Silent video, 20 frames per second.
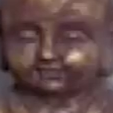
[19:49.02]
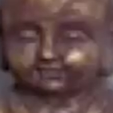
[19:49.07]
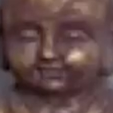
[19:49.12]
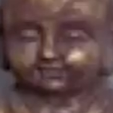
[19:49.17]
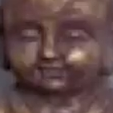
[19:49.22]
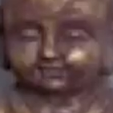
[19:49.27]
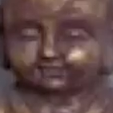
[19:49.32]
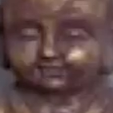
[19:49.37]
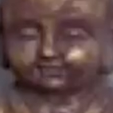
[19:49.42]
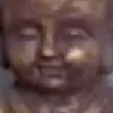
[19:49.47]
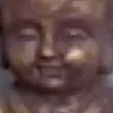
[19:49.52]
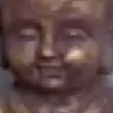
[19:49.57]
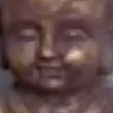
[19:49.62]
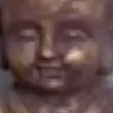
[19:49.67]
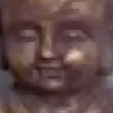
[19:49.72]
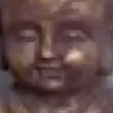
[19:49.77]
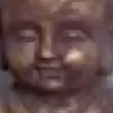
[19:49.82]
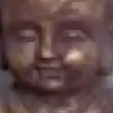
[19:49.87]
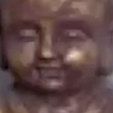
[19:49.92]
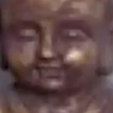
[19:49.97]

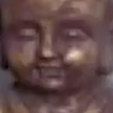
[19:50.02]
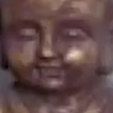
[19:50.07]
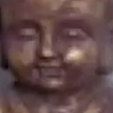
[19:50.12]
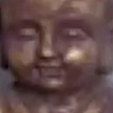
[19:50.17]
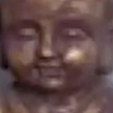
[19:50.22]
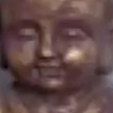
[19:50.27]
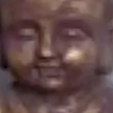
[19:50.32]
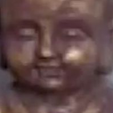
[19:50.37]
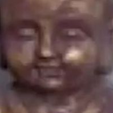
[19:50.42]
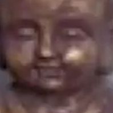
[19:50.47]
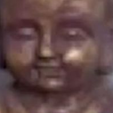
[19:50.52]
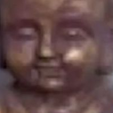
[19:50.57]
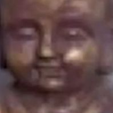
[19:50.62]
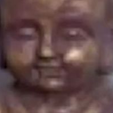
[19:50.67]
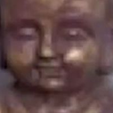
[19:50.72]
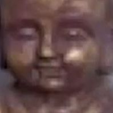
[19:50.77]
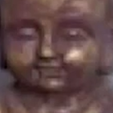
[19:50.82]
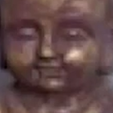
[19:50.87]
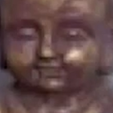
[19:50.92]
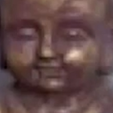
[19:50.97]

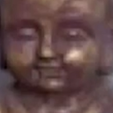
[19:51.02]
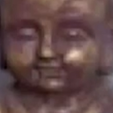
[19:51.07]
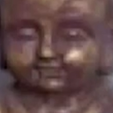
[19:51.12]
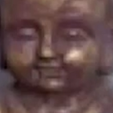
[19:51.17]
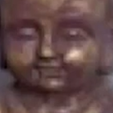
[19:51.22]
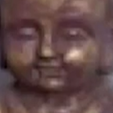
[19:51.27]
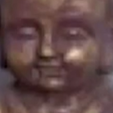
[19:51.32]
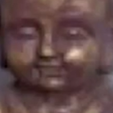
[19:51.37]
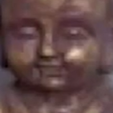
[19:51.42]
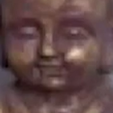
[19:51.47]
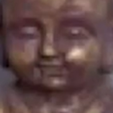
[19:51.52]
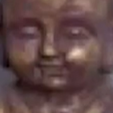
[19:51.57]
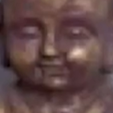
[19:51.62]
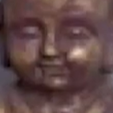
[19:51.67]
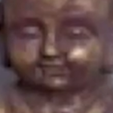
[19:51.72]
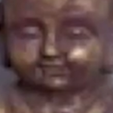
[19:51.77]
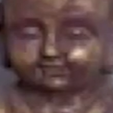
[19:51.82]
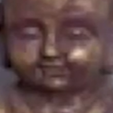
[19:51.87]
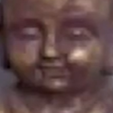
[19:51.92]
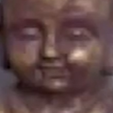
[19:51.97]

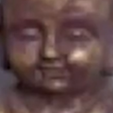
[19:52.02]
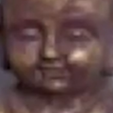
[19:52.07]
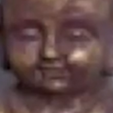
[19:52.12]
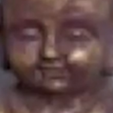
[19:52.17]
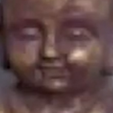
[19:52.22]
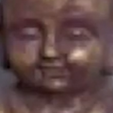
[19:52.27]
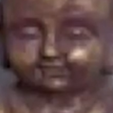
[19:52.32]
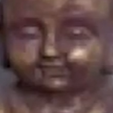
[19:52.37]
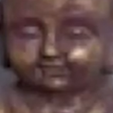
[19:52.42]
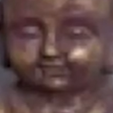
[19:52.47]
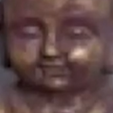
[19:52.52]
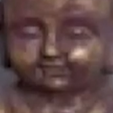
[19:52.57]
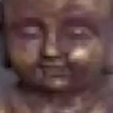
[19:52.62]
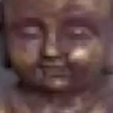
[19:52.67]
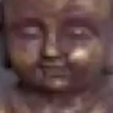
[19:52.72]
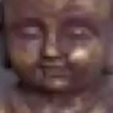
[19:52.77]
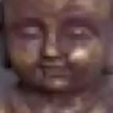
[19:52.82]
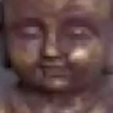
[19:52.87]
[no speech]